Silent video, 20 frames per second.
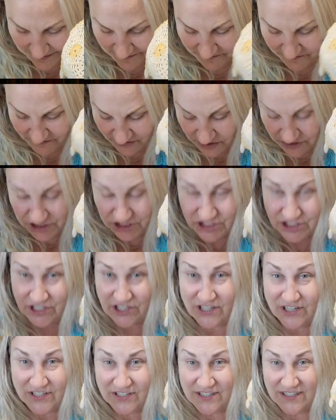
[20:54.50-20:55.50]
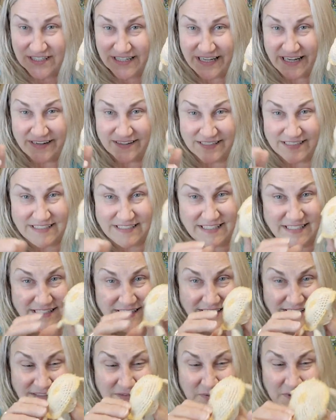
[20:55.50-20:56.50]
for sure guarantee
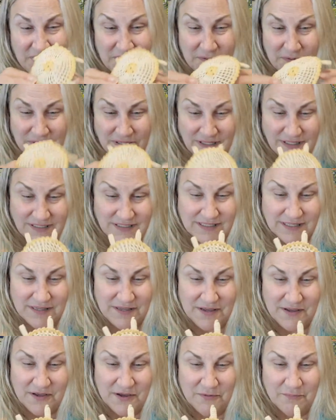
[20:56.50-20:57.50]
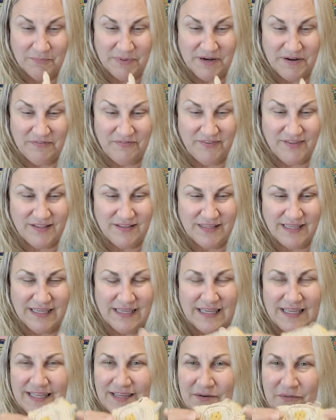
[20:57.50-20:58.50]
that's what it was, but I feel
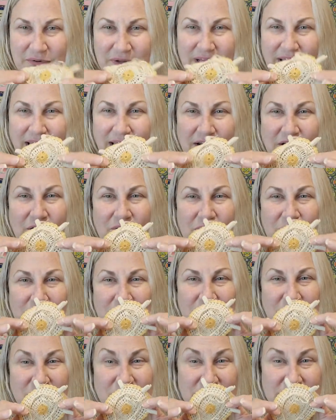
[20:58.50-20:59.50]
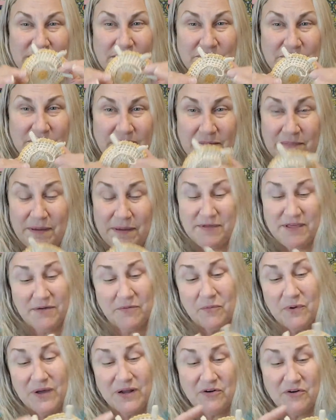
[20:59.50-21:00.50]
like it went, I know it went over something. it
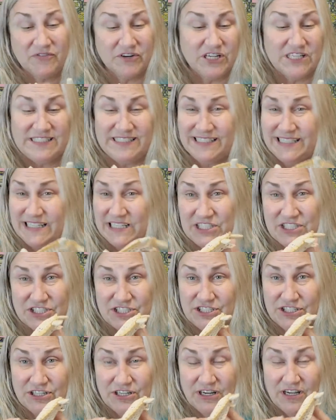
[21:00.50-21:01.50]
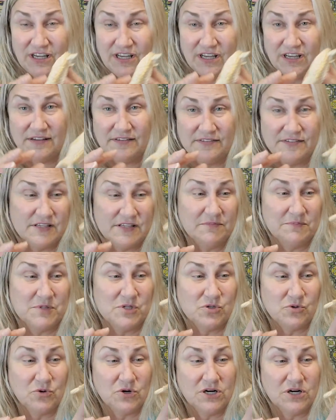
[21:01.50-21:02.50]
went over a dish of some
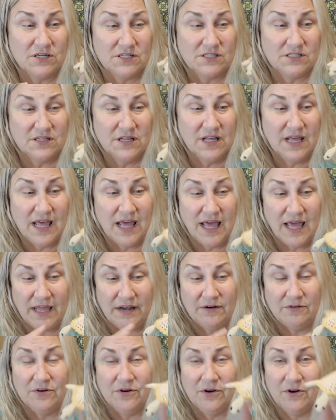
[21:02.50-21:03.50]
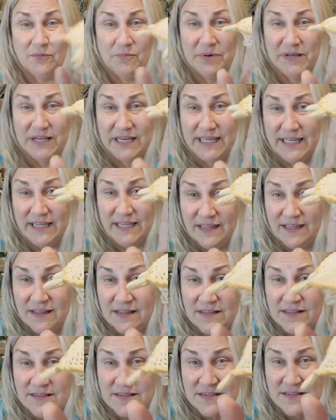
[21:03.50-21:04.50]
sort. I don't know, but it
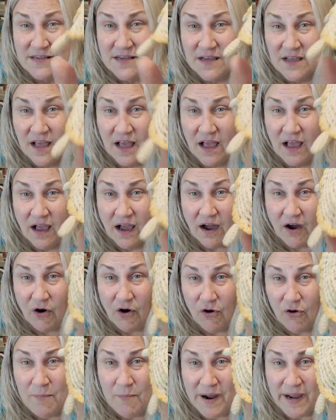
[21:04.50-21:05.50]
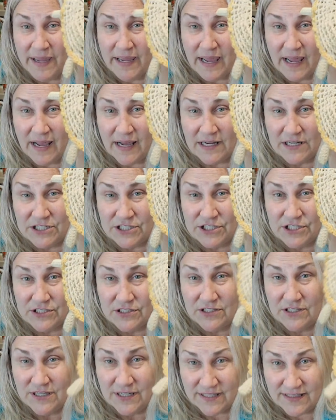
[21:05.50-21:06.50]
is, oh my gosh,
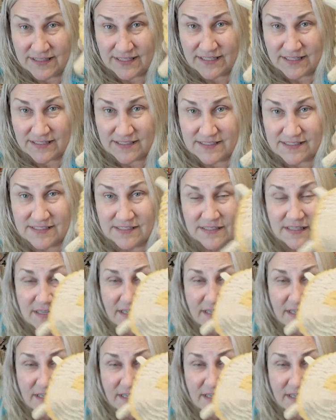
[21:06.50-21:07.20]
look at this.